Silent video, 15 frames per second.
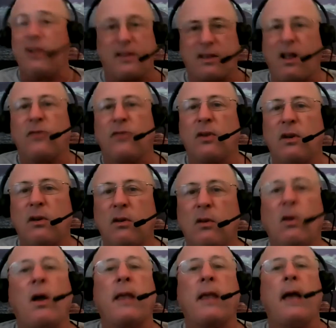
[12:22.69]
It doesn't.
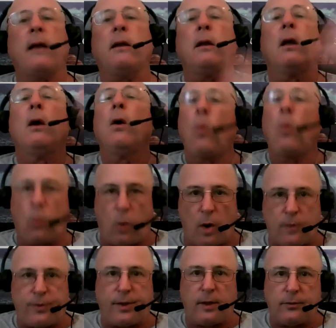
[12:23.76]
Again,
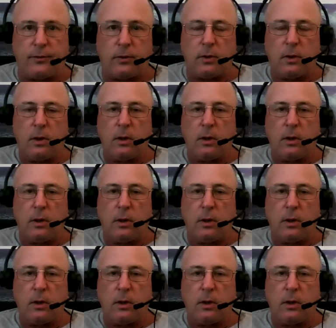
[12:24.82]
worthless.